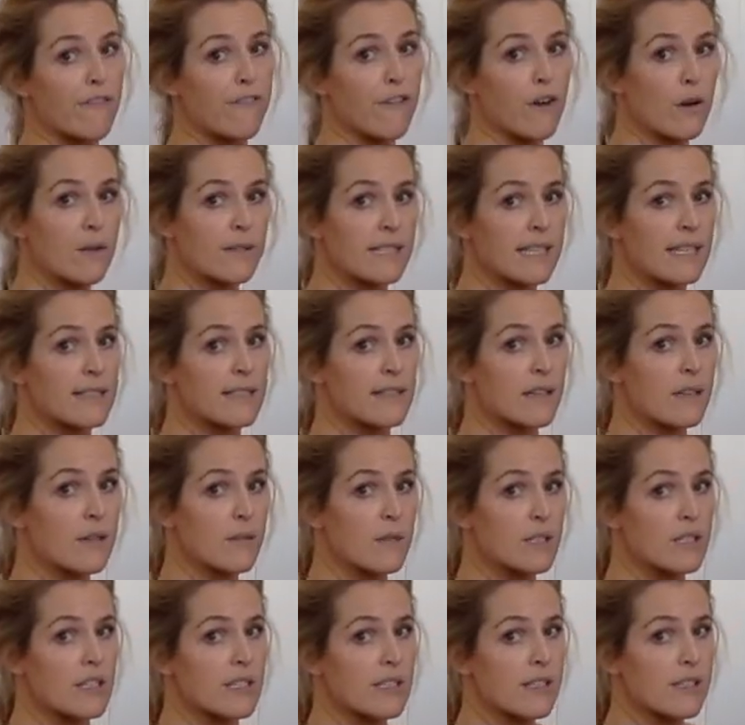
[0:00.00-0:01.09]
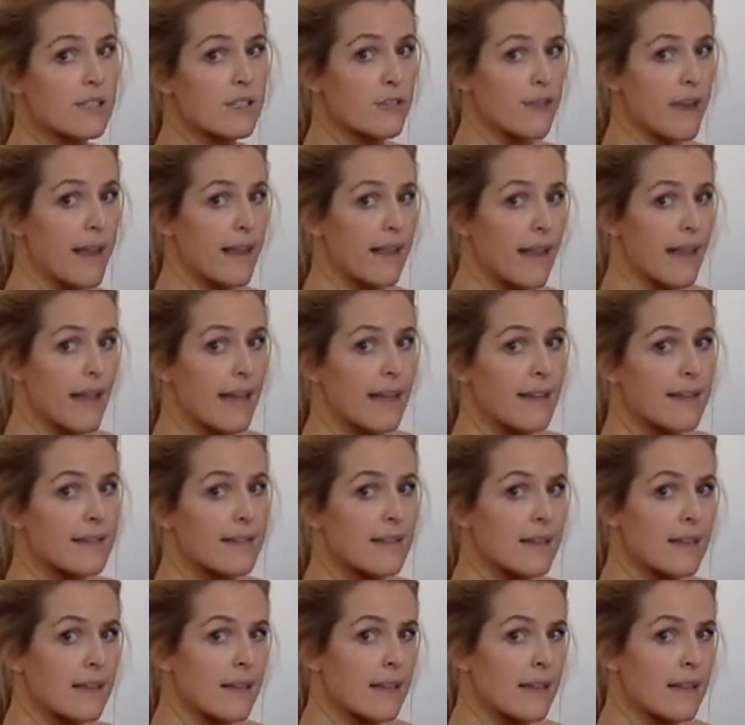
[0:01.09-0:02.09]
full teaser, which is straight legs.